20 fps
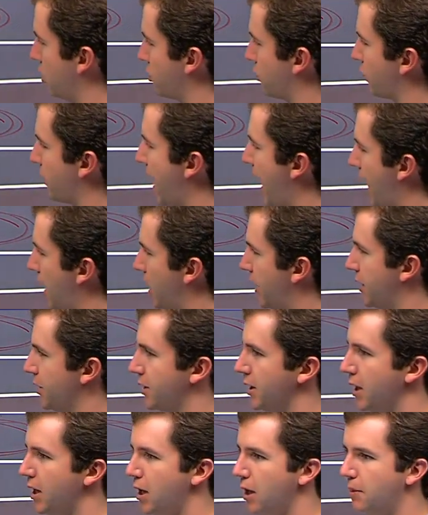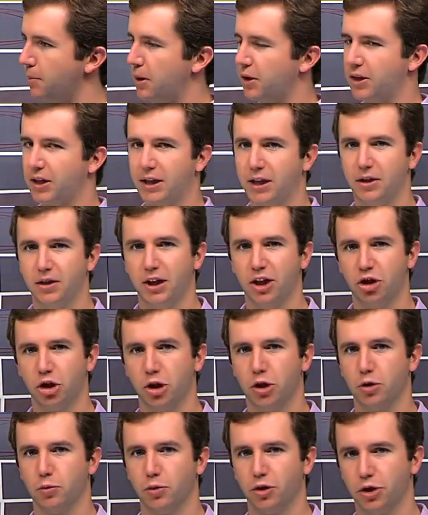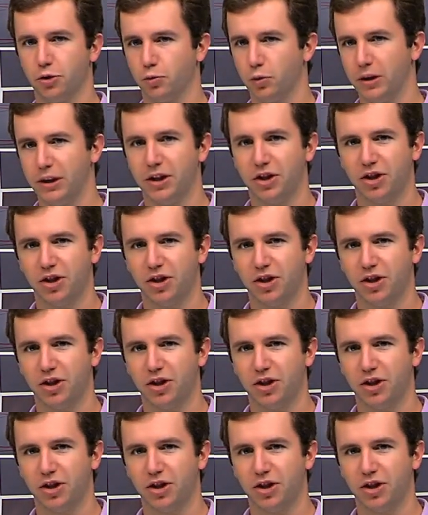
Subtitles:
most rallies, but the conditions were just really